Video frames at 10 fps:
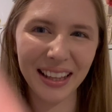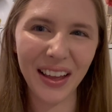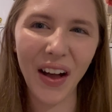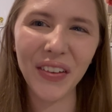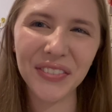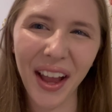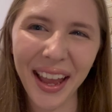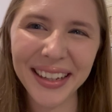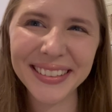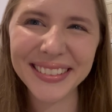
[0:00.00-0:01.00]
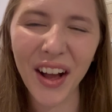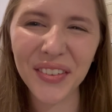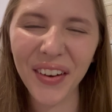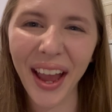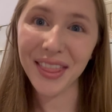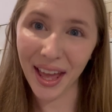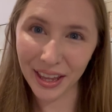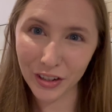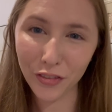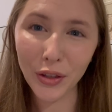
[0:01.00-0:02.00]
Alright. That
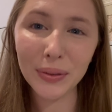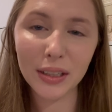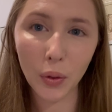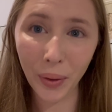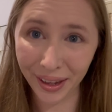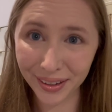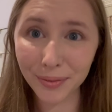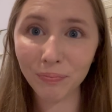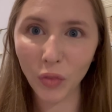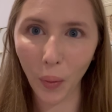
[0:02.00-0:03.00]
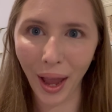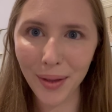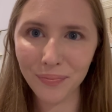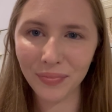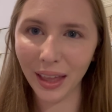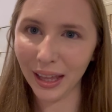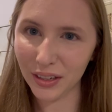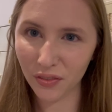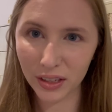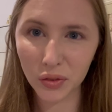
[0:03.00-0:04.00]
interview's in a week, okay? End
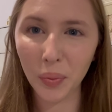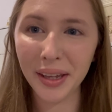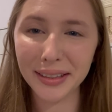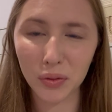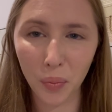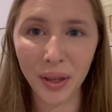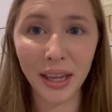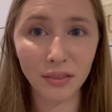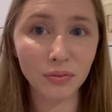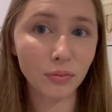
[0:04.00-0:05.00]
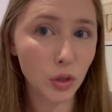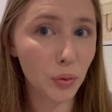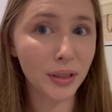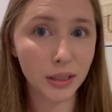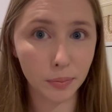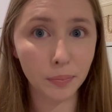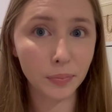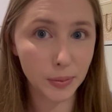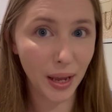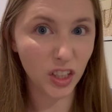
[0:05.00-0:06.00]
of this week is when we do this
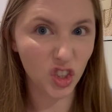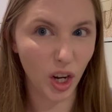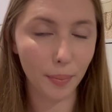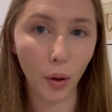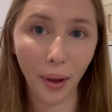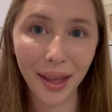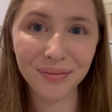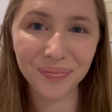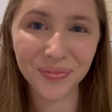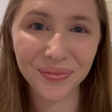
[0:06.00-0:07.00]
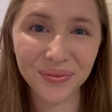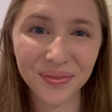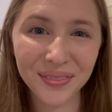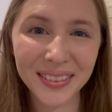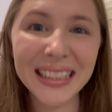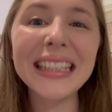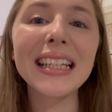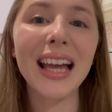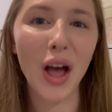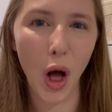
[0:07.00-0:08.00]
space trip, okay?
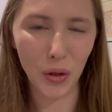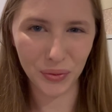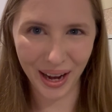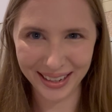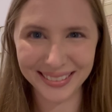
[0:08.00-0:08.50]
Alright.